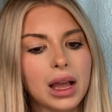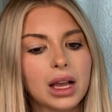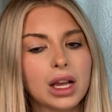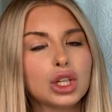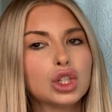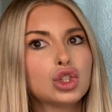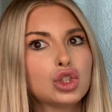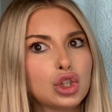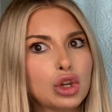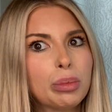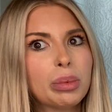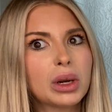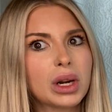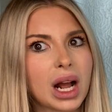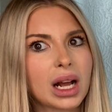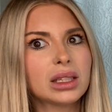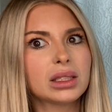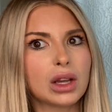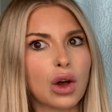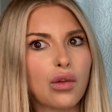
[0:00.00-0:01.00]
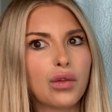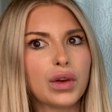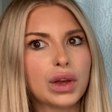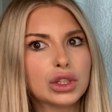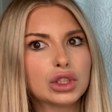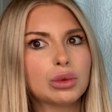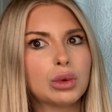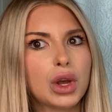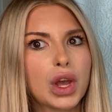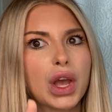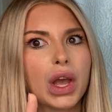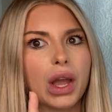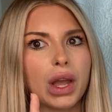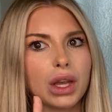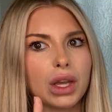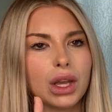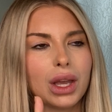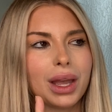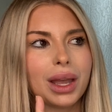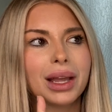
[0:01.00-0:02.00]
Super not selfish.
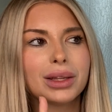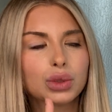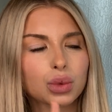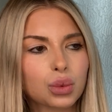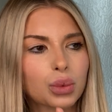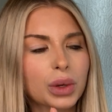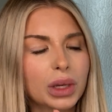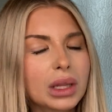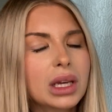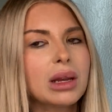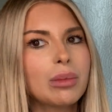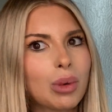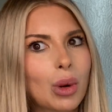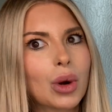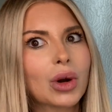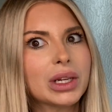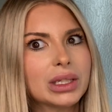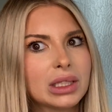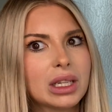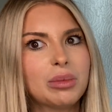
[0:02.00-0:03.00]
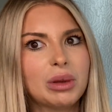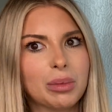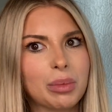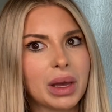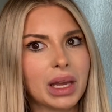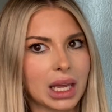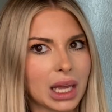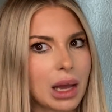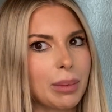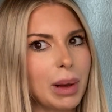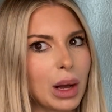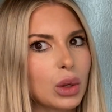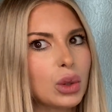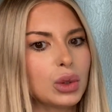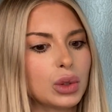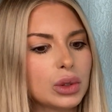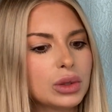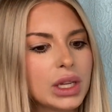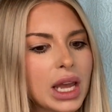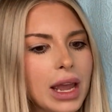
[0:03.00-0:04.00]
It's really important to be picky about who
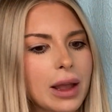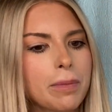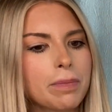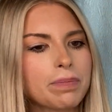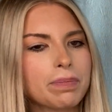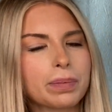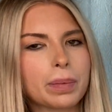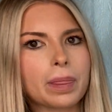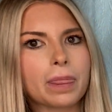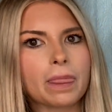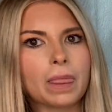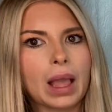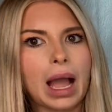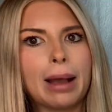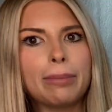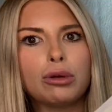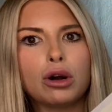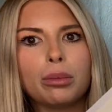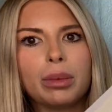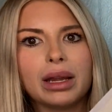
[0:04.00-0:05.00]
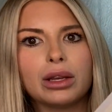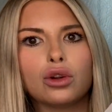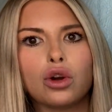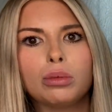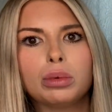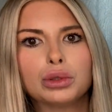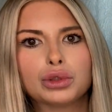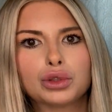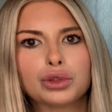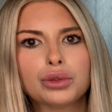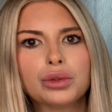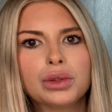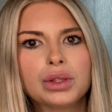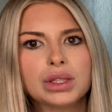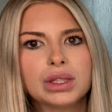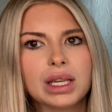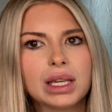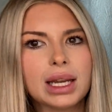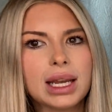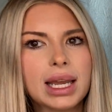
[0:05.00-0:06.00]
you date. I put my noble
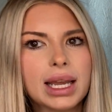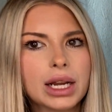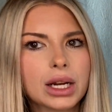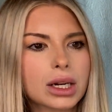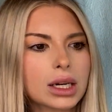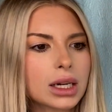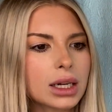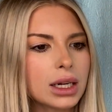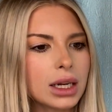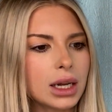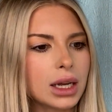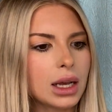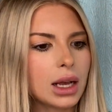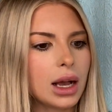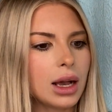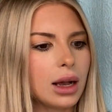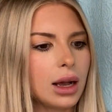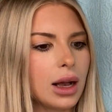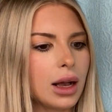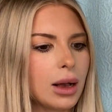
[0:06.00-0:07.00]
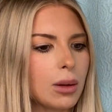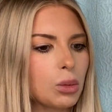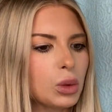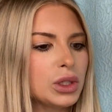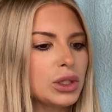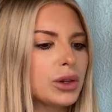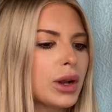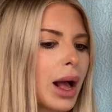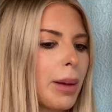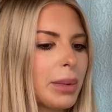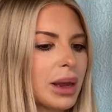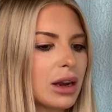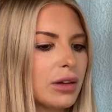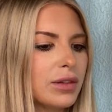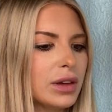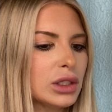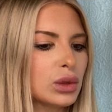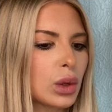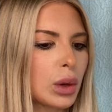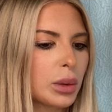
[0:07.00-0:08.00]
truths in here. We do not
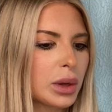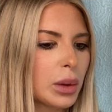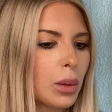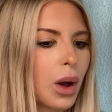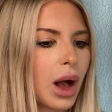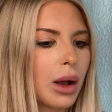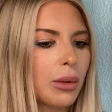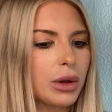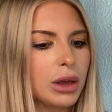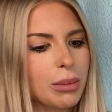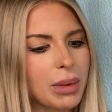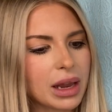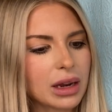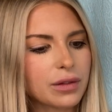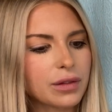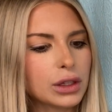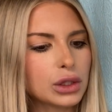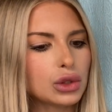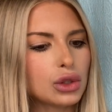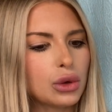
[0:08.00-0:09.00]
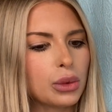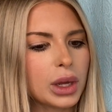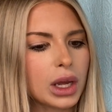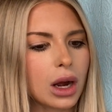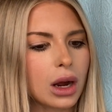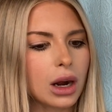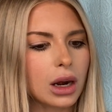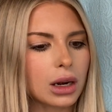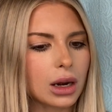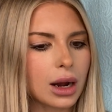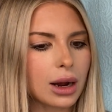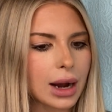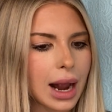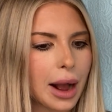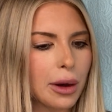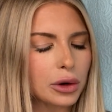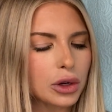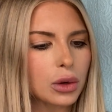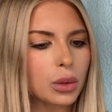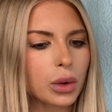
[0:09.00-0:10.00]
manifest what we want. We manifest who we are. Our
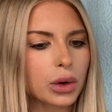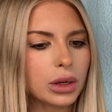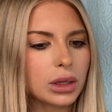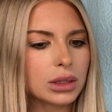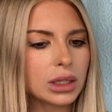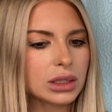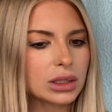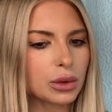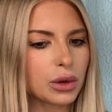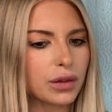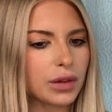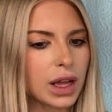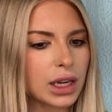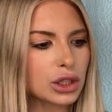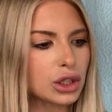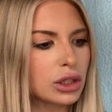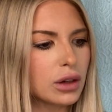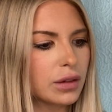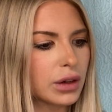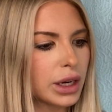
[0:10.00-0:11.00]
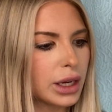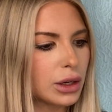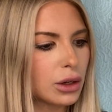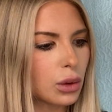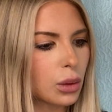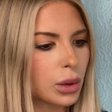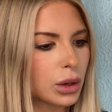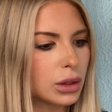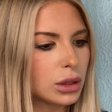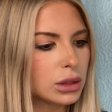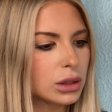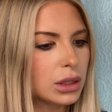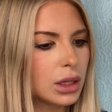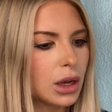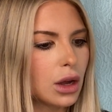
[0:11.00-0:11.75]
outer world is a reflection of our inner world.